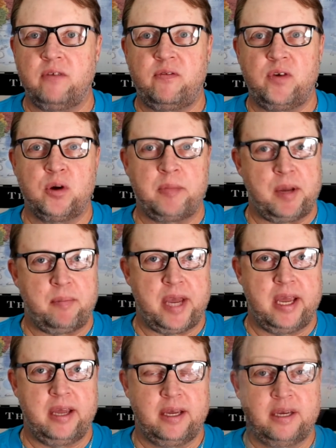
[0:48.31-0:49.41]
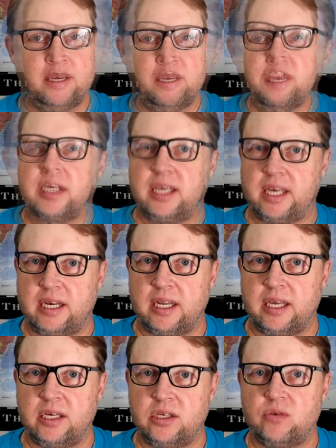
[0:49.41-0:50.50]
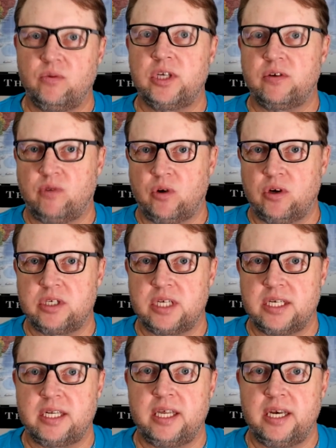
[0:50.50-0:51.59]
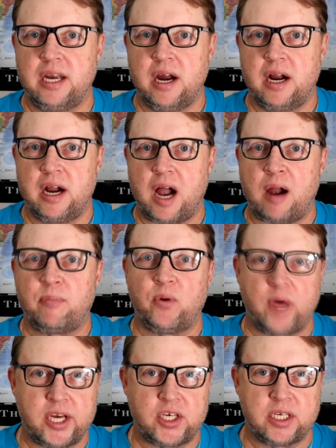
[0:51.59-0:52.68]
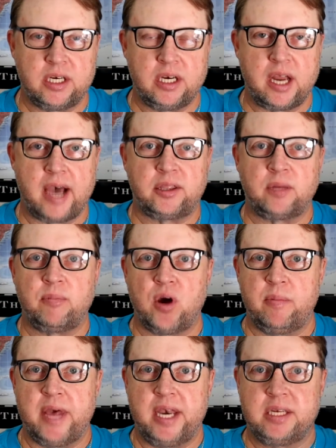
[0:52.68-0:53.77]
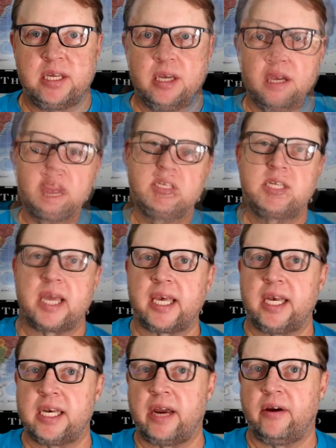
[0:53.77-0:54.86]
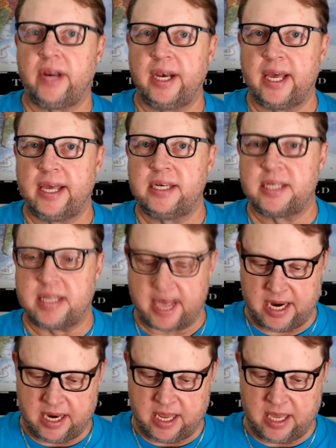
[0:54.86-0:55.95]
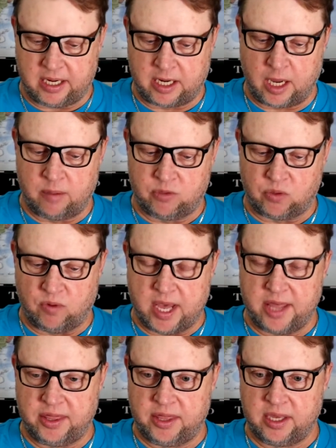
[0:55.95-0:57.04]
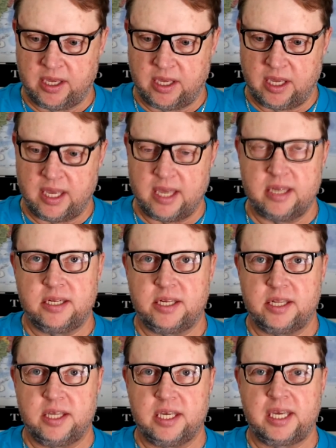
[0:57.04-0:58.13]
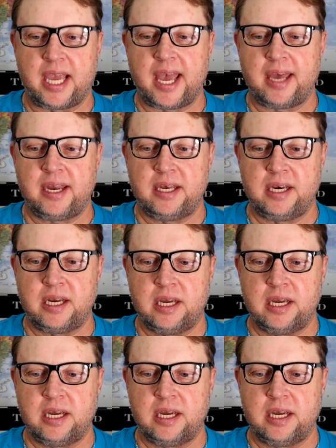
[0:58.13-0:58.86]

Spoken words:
filming me, there's the kit lens, which of course is in operation at the moment. The secondary lens that it comes with is the Canon